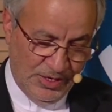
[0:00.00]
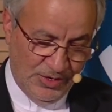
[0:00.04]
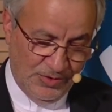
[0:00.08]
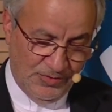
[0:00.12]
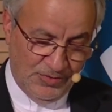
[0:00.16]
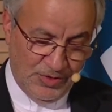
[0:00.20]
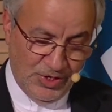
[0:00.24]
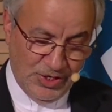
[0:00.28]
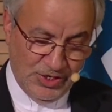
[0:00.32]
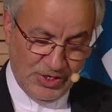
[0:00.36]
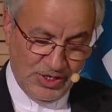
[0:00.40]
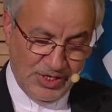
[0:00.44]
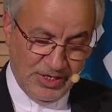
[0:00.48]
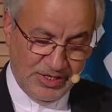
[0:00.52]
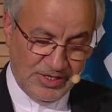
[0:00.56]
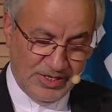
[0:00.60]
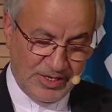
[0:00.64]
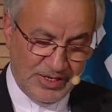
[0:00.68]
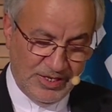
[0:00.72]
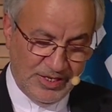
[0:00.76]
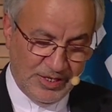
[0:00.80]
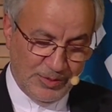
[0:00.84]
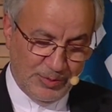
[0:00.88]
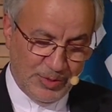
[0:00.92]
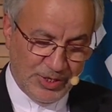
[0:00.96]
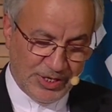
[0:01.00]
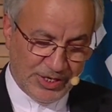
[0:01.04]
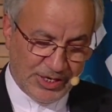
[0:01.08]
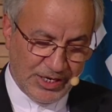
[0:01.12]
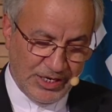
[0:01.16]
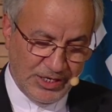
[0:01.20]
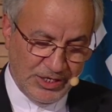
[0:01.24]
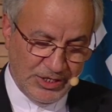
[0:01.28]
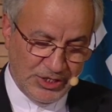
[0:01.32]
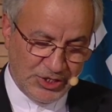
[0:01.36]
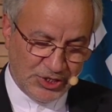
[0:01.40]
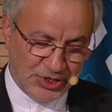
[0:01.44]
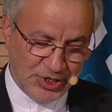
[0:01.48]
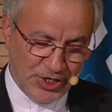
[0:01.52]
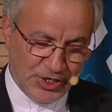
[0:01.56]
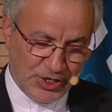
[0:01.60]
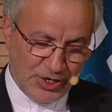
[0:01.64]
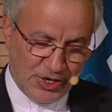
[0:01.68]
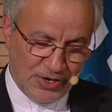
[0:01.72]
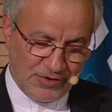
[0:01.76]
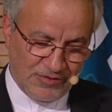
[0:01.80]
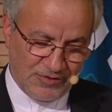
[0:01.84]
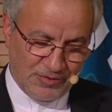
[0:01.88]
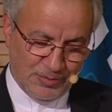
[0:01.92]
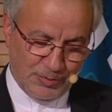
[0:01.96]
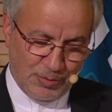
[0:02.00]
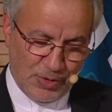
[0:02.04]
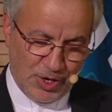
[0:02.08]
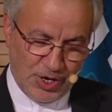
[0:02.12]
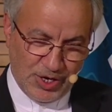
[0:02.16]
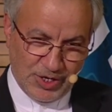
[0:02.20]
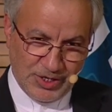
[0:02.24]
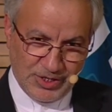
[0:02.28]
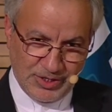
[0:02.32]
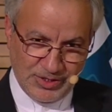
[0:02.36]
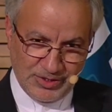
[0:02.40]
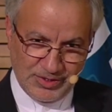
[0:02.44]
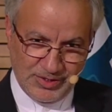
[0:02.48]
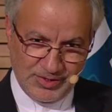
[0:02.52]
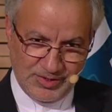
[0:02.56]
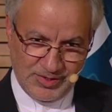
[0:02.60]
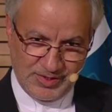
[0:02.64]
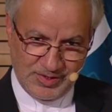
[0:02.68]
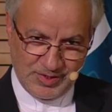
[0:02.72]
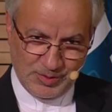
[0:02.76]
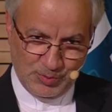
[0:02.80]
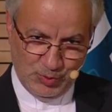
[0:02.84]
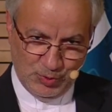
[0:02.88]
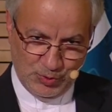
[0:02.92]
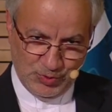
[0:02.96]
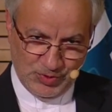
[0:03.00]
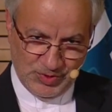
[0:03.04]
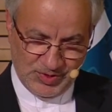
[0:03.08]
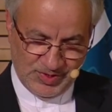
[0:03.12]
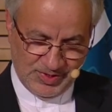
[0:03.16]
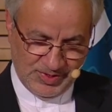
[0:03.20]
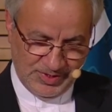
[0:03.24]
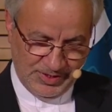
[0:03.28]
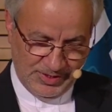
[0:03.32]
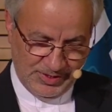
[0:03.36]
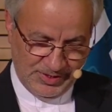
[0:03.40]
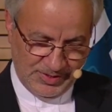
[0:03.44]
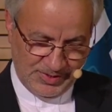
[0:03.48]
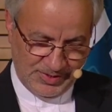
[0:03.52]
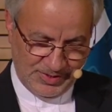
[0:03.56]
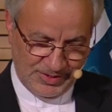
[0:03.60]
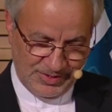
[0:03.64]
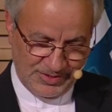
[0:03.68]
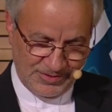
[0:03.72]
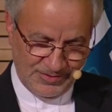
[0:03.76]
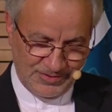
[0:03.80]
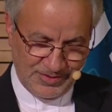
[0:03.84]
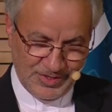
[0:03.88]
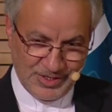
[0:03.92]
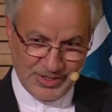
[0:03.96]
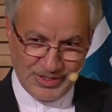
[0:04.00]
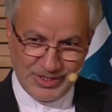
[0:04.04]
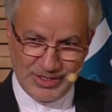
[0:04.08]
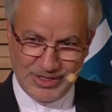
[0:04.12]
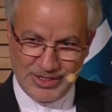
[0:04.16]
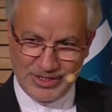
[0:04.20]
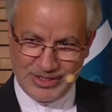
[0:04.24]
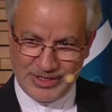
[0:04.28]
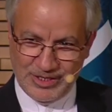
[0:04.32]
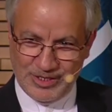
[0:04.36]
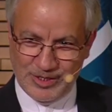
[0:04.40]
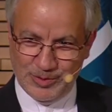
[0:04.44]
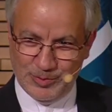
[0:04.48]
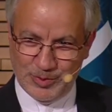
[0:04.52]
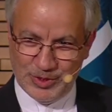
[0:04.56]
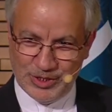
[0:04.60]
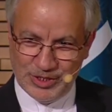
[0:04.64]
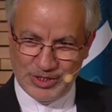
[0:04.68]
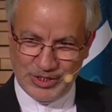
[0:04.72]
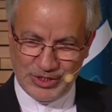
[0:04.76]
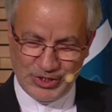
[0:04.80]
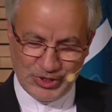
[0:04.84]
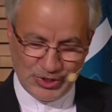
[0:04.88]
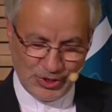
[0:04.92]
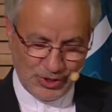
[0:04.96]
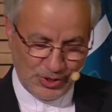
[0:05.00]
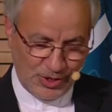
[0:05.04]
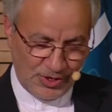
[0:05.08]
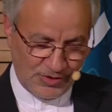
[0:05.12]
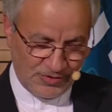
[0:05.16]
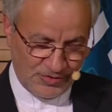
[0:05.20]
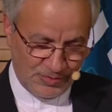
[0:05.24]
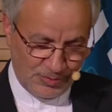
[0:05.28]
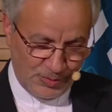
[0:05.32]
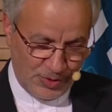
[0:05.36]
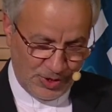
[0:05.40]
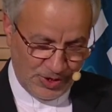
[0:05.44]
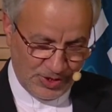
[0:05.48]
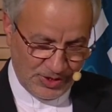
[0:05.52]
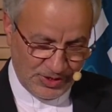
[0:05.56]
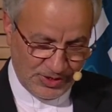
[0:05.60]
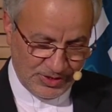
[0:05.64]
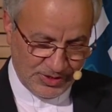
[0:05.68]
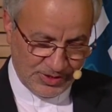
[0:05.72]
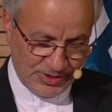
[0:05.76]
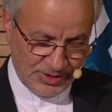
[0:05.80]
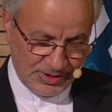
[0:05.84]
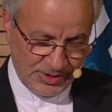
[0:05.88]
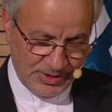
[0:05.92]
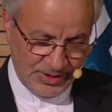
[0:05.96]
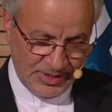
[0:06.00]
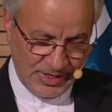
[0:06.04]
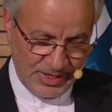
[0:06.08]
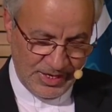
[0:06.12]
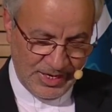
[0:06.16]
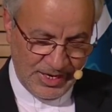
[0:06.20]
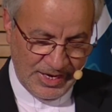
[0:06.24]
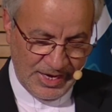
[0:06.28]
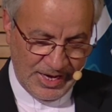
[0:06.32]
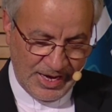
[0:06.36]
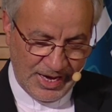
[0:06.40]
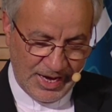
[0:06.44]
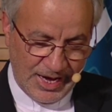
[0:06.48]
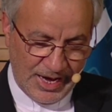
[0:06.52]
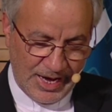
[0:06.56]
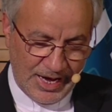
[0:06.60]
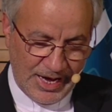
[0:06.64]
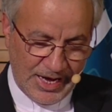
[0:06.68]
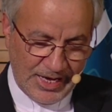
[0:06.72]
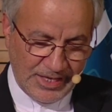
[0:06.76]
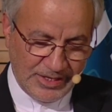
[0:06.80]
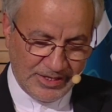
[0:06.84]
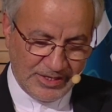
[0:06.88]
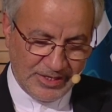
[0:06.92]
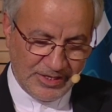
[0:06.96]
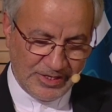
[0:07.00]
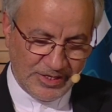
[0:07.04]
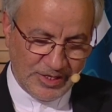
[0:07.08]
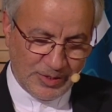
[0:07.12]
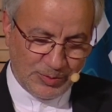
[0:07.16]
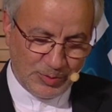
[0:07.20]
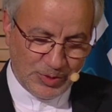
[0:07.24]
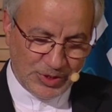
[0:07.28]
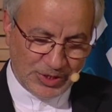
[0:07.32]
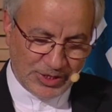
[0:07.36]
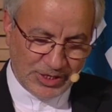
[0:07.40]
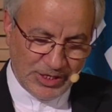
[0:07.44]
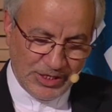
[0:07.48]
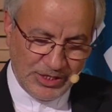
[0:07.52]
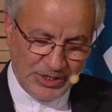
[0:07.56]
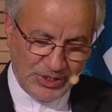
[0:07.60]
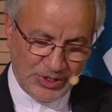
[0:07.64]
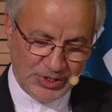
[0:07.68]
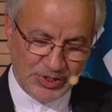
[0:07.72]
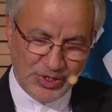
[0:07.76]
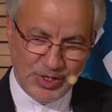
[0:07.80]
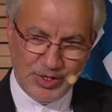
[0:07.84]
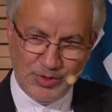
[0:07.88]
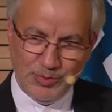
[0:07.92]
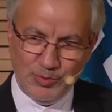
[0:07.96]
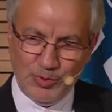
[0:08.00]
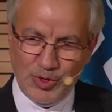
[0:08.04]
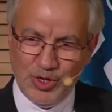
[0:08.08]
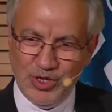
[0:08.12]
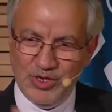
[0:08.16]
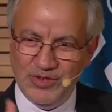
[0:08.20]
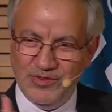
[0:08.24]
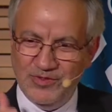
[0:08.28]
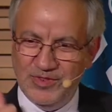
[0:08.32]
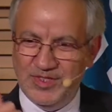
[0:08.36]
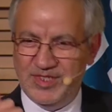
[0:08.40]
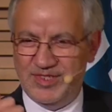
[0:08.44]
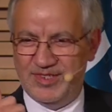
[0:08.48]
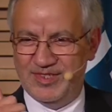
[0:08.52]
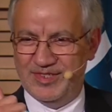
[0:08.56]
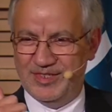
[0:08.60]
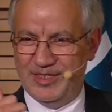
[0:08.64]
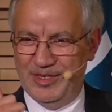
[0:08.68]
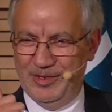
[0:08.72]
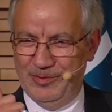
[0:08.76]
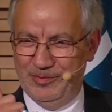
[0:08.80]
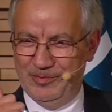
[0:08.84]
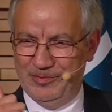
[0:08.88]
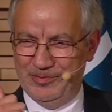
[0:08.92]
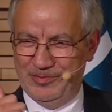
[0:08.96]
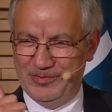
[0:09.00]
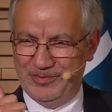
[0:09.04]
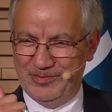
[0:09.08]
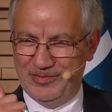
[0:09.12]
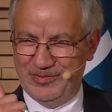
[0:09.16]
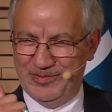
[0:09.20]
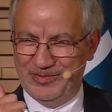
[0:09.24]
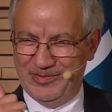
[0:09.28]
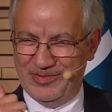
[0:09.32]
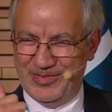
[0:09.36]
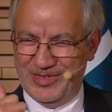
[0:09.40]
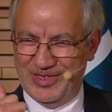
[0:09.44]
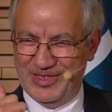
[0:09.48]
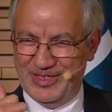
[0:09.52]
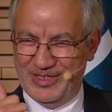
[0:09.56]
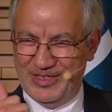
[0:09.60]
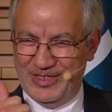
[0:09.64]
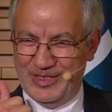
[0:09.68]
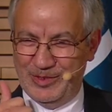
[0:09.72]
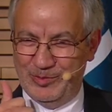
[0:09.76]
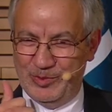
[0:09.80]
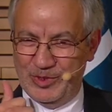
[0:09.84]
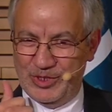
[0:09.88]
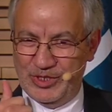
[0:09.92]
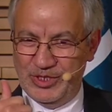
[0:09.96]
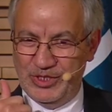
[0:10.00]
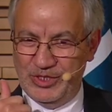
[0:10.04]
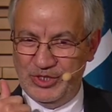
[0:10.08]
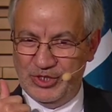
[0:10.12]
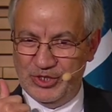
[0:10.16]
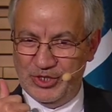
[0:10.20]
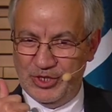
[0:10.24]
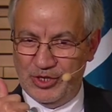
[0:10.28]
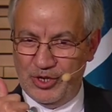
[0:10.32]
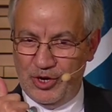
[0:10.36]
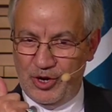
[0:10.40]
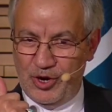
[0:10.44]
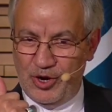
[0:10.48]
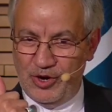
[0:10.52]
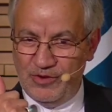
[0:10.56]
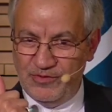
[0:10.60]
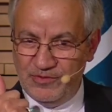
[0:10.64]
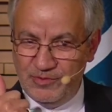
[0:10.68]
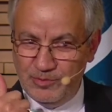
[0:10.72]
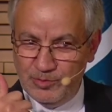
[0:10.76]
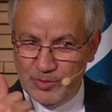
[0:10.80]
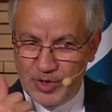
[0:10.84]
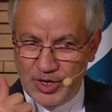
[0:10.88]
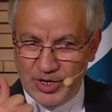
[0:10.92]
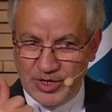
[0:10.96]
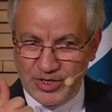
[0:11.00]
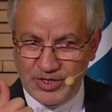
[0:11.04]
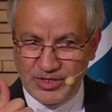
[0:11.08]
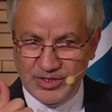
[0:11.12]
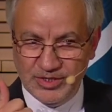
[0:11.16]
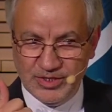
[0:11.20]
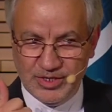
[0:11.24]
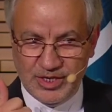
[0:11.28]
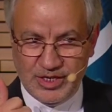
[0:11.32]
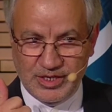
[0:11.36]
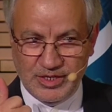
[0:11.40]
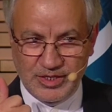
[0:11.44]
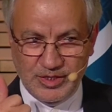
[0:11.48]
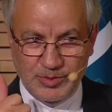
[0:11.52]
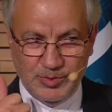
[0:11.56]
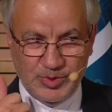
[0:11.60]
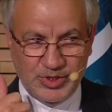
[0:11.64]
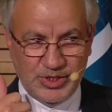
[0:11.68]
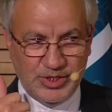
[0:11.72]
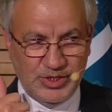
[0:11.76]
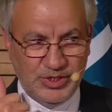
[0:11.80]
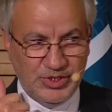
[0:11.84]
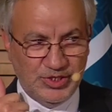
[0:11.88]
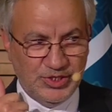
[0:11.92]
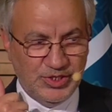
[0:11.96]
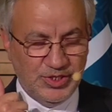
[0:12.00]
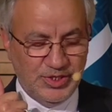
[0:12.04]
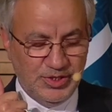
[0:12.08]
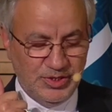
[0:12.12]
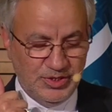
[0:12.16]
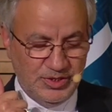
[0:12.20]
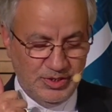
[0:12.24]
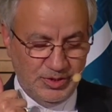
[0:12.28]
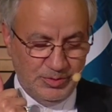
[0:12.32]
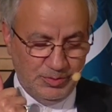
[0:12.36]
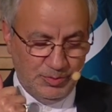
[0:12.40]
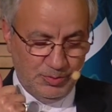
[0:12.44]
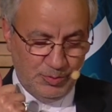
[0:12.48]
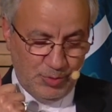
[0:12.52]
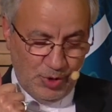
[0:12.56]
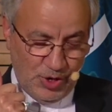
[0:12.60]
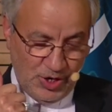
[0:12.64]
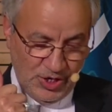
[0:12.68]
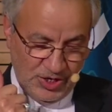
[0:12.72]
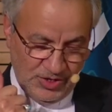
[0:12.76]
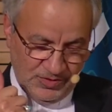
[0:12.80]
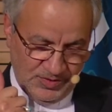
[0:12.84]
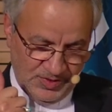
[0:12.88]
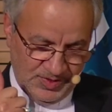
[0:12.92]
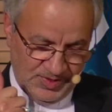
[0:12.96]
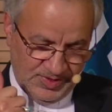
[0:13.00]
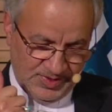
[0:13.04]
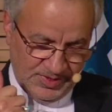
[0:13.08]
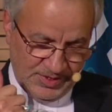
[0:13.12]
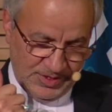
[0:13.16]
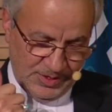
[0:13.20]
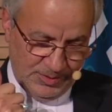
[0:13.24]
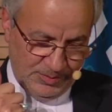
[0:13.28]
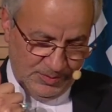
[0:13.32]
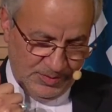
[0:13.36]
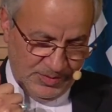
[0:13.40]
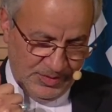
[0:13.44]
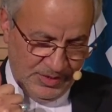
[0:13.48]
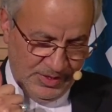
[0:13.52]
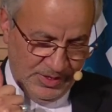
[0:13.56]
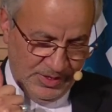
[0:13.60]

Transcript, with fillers: We need liberation of mind. This is Buddha's text. We need liberation of mind and liberation by wisdom. Liberation of mind and liberation by wisdom.